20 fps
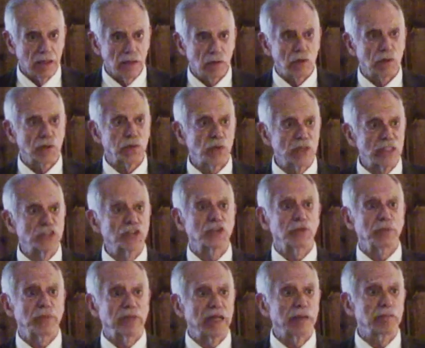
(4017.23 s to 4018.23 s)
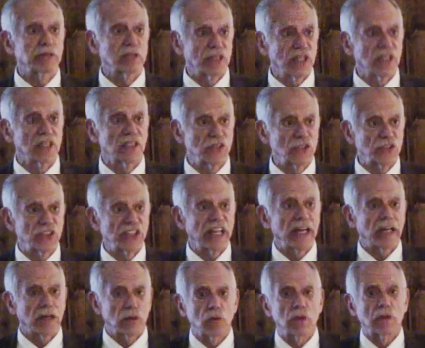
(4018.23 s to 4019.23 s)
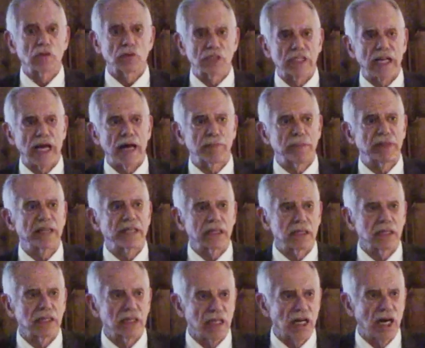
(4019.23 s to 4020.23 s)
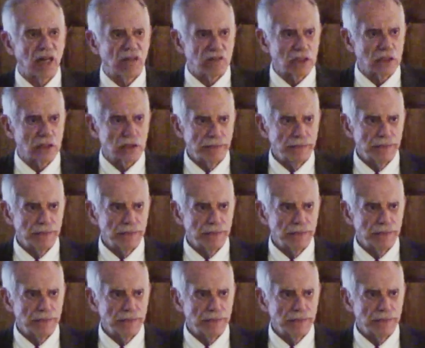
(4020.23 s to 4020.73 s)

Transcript: with which to be able to understand what was happening in the novel.